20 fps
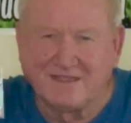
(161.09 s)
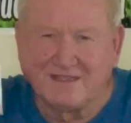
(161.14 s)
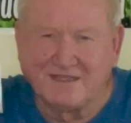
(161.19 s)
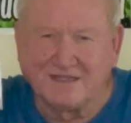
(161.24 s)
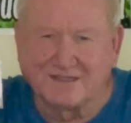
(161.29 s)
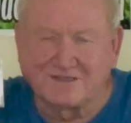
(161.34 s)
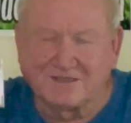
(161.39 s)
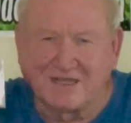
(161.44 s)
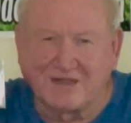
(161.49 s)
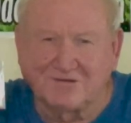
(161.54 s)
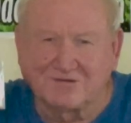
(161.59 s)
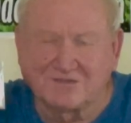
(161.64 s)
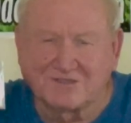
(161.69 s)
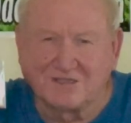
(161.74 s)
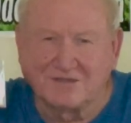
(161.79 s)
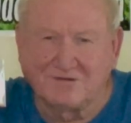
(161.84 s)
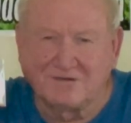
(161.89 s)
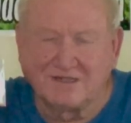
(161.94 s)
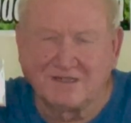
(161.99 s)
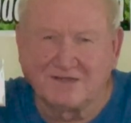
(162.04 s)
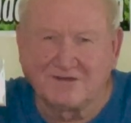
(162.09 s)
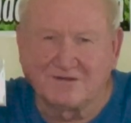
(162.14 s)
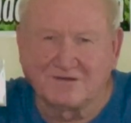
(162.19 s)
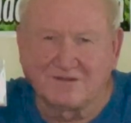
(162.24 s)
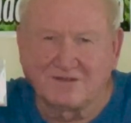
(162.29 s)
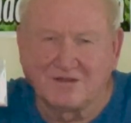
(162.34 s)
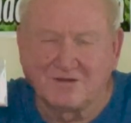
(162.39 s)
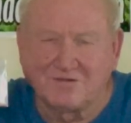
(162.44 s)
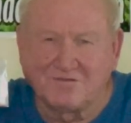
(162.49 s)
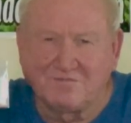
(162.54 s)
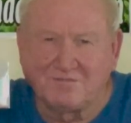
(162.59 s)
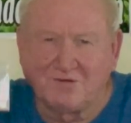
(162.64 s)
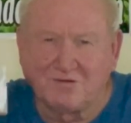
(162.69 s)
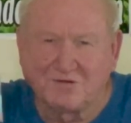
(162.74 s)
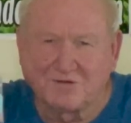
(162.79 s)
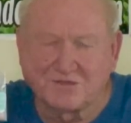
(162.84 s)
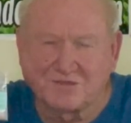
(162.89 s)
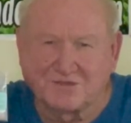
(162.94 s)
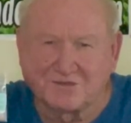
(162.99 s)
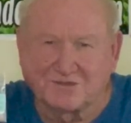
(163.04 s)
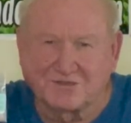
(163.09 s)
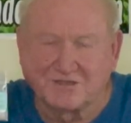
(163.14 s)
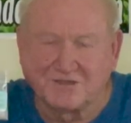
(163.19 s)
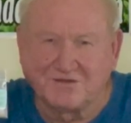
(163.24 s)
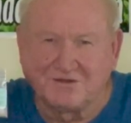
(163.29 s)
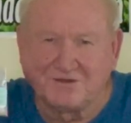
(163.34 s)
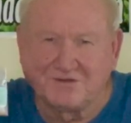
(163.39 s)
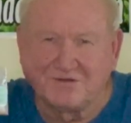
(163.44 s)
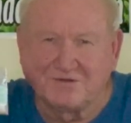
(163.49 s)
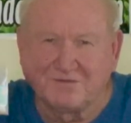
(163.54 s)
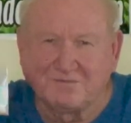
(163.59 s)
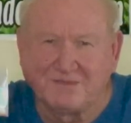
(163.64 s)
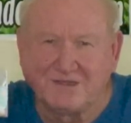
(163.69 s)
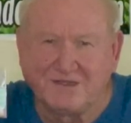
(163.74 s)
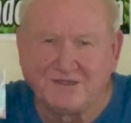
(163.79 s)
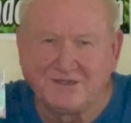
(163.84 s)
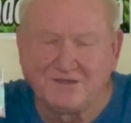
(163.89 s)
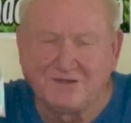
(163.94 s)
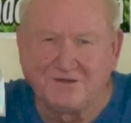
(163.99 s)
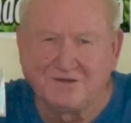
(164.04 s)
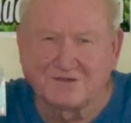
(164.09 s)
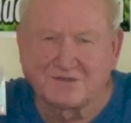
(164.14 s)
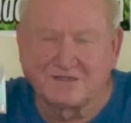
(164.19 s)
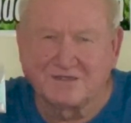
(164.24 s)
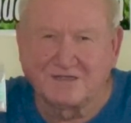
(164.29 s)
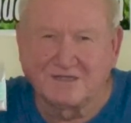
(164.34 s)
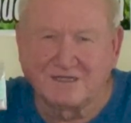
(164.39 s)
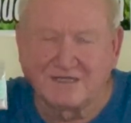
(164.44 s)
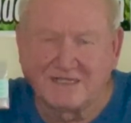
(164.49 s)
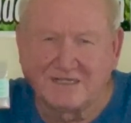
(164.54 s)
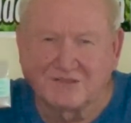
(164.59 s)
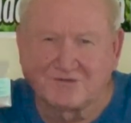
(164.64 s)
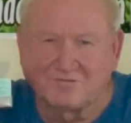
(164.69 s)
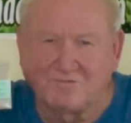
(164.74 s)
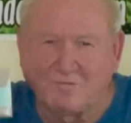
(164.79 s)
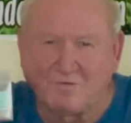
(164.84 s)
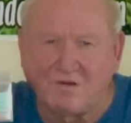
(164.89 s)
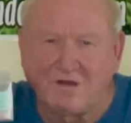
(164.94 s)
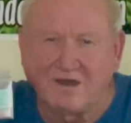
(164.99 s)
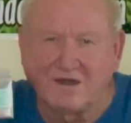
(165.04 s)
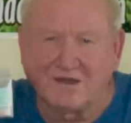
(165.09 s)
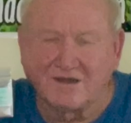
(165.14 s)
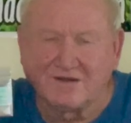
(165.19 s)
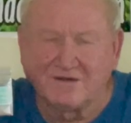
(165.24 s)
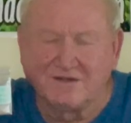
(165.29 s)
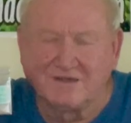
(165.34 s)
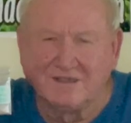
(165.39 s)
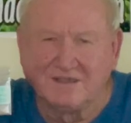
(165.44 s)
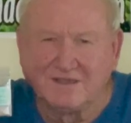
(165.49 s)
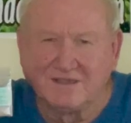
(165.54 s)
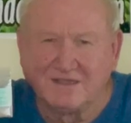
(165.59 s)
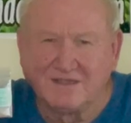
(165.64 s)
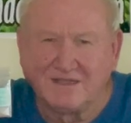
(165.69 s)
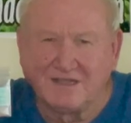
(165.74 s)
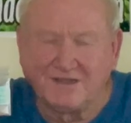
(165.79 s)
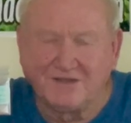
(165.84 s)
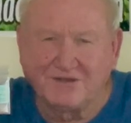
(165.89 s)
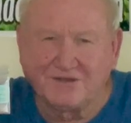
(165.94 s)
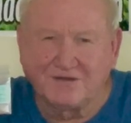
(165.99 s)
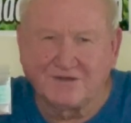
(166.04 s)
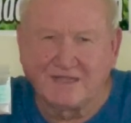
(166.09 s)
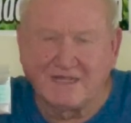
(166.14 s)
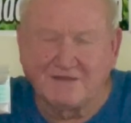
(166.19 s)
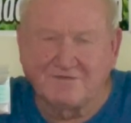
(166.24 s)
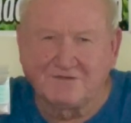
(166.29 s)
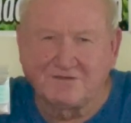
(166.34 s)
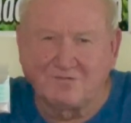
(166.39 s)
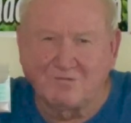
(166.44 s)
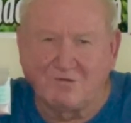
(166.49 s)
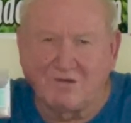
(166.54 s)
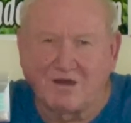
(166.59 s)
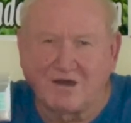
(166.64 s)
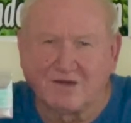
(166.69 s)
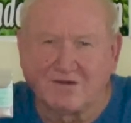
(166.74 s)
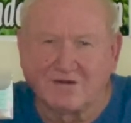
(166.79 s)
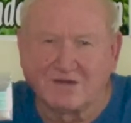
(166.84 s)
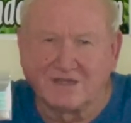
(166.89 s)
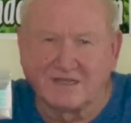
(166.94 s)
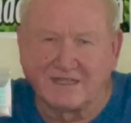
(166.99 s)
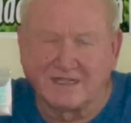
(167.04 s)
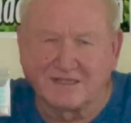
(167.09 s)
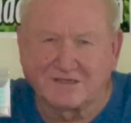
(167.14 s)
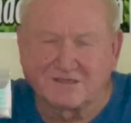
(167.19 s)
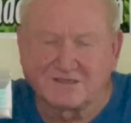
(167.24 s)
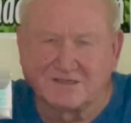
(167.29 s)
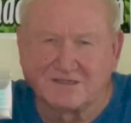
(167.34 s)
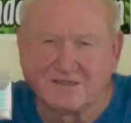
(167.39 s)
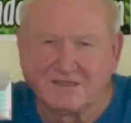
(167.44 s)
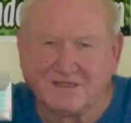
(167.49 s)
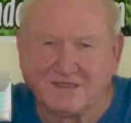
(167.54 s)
It's also, they're going to hold moisture, so you're going to be using less water and you're going to have to water less.